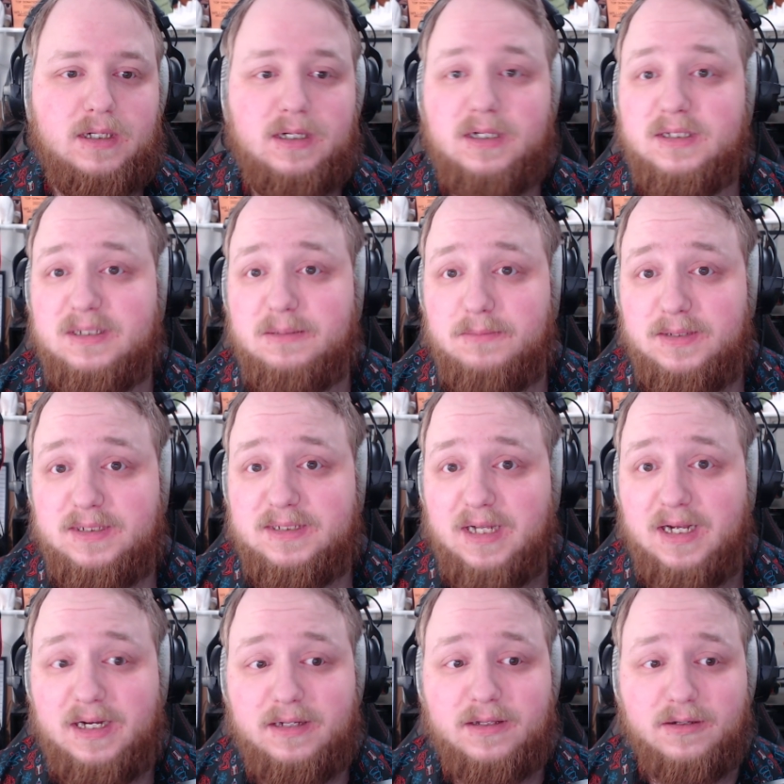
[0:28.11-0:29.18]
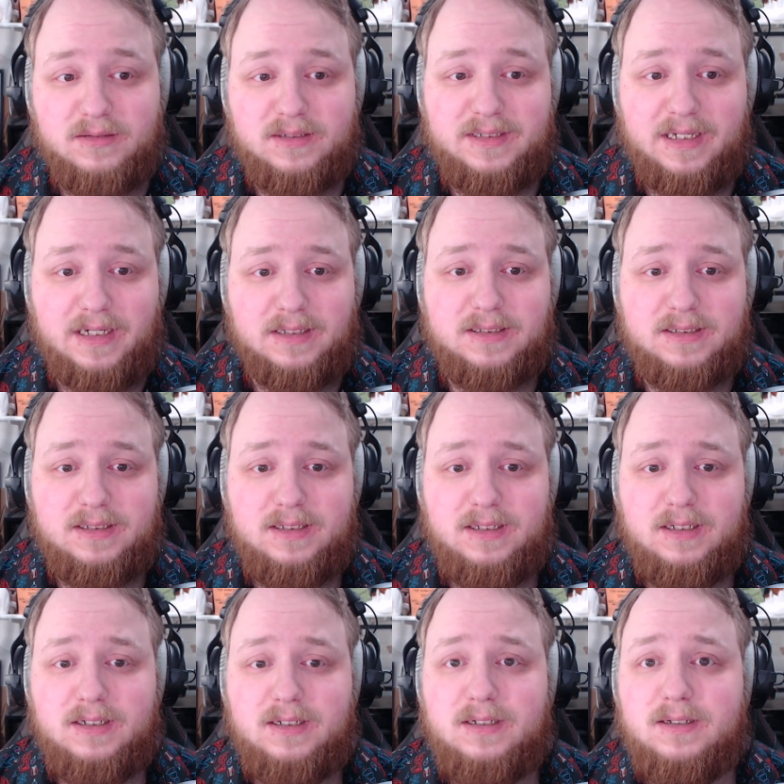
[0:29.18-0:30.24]
Someone designed those things.
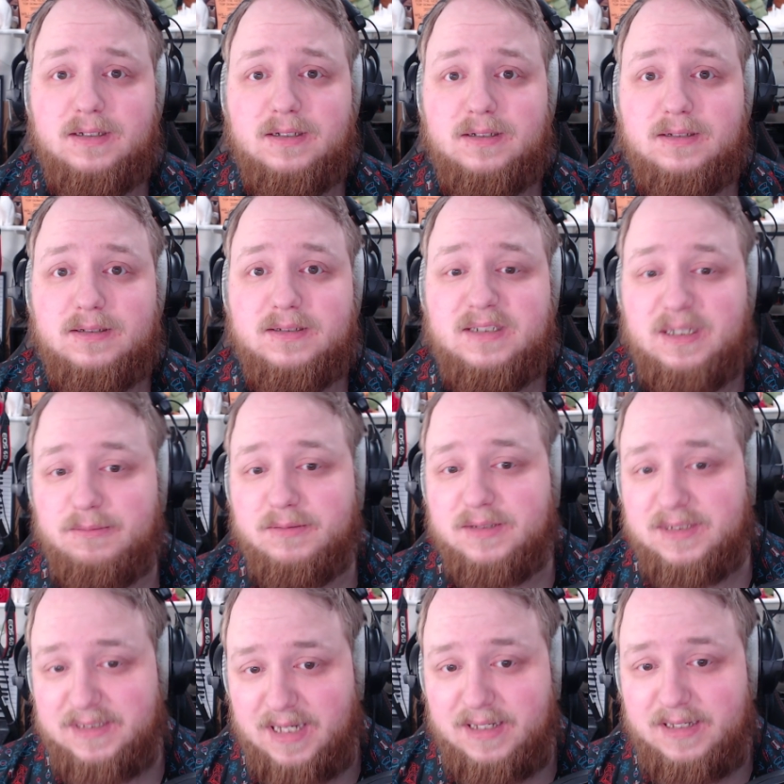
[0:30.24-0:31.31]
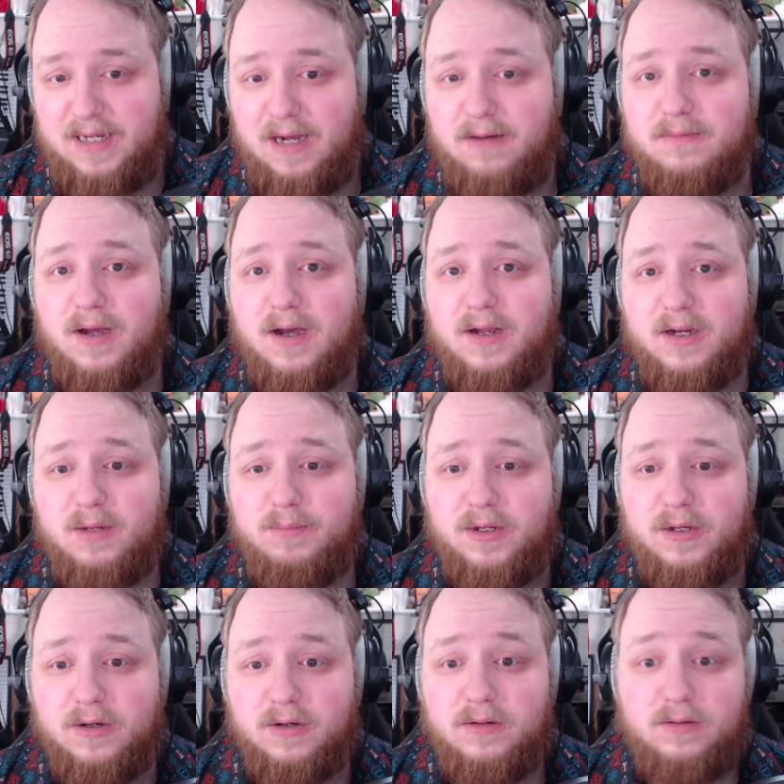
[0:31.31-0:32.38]
Someone sat down on a
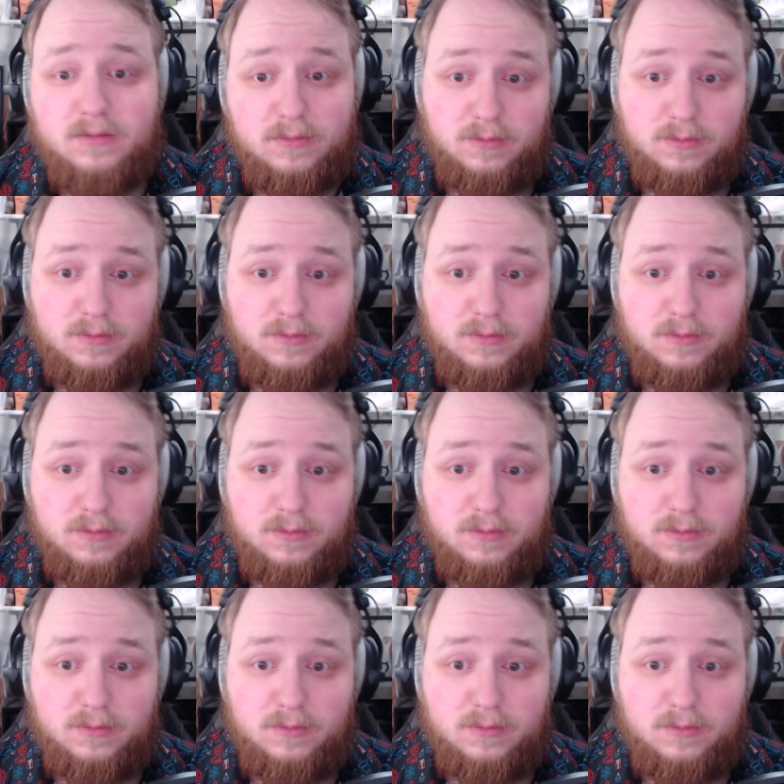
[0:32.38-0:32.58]
computer,